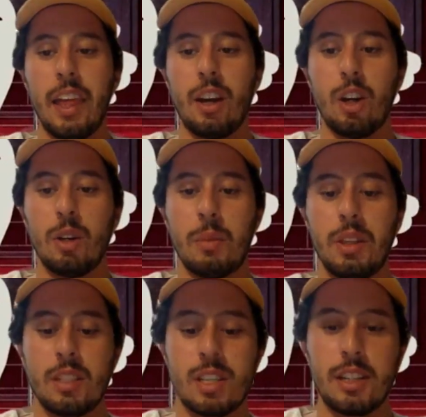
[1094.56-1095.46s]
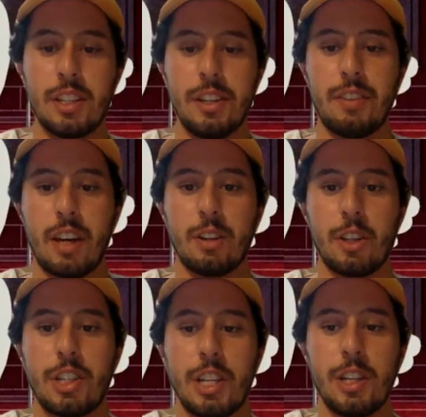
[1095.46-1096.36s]
And this idea of how to
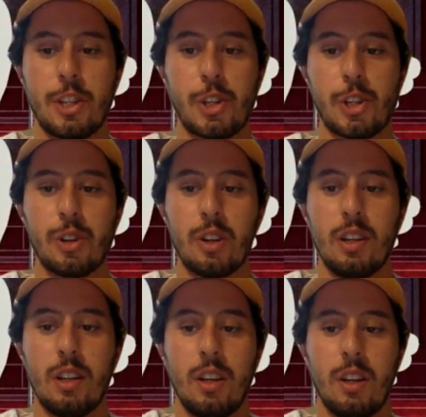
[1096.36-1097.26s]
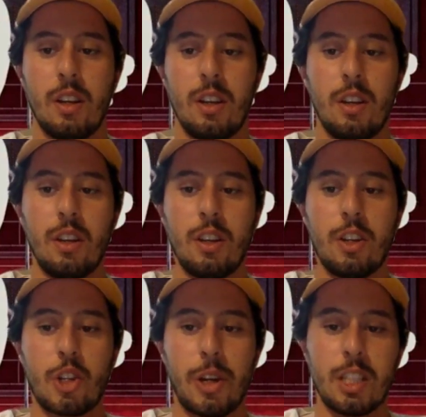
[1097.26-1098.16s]
teach
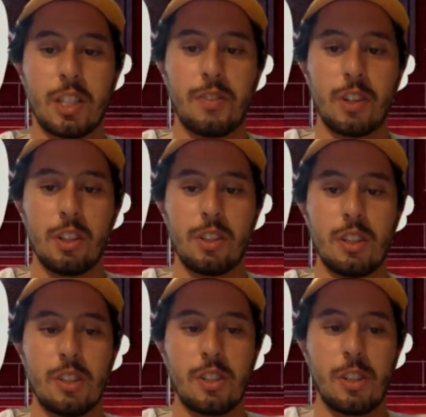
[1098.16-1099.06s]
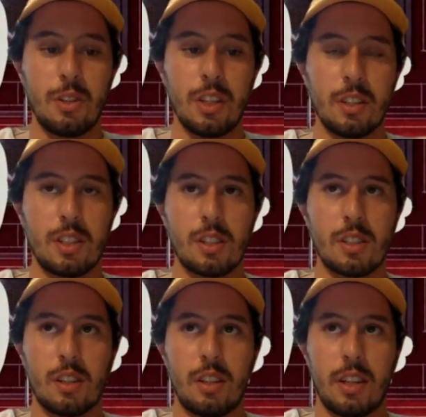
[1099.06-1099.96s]
transfer to
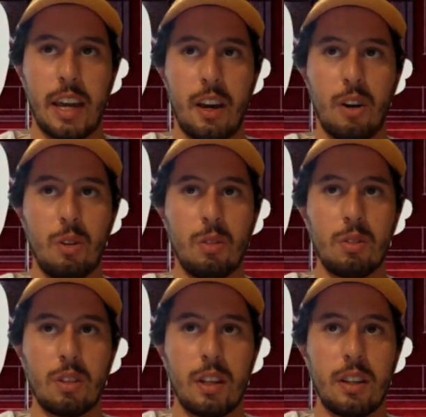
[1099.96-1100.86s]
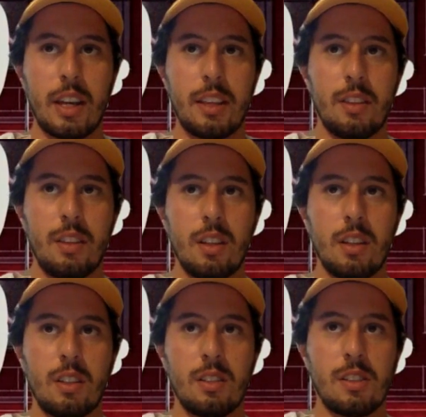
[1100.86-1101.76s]
students and how
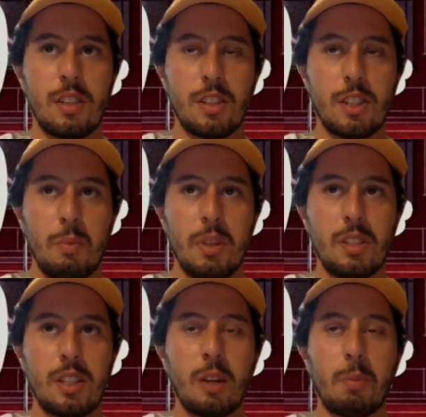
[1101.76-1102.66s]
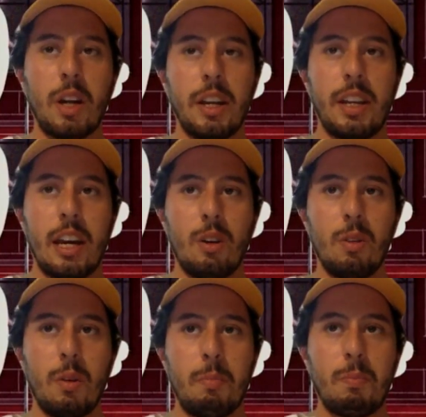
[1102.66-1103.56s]
the system is set up right
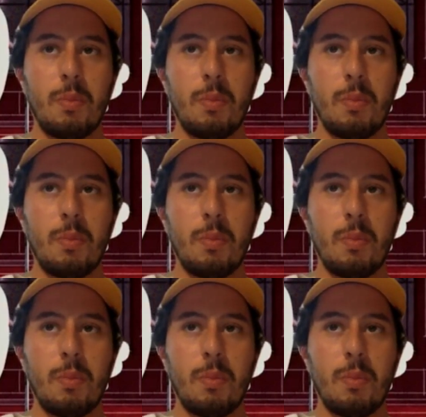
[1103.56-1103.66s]
now,